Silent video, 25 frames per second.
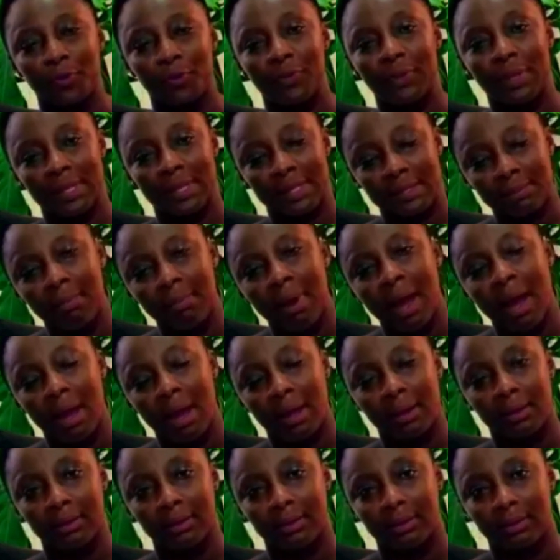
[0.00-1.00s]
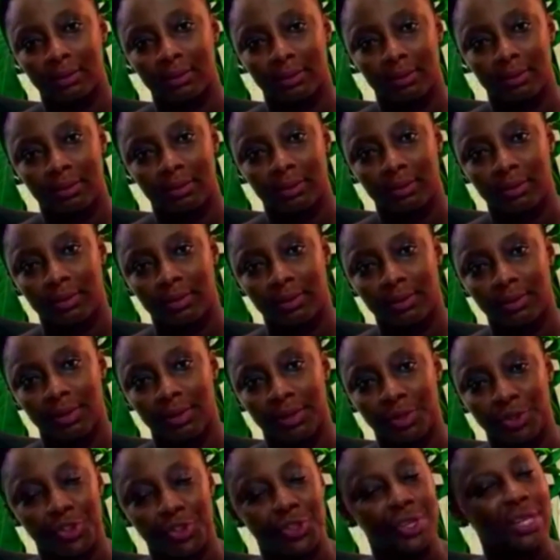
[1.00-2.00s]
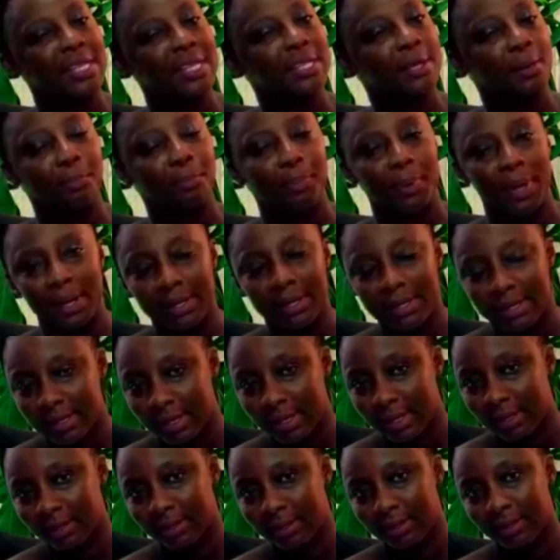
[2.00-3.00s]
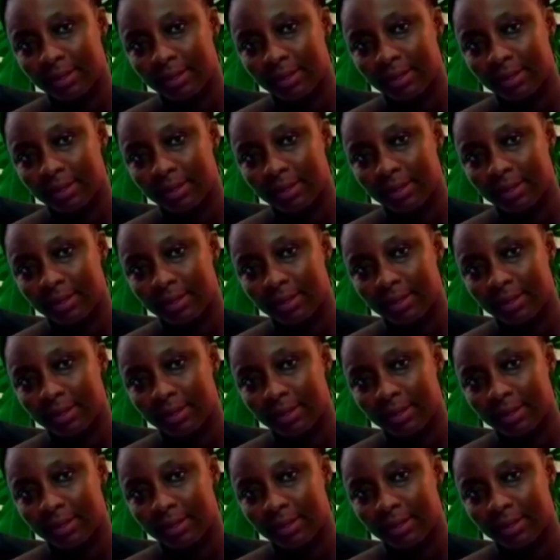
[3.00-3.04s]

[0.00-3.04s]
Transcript: of this man. She's a blessing.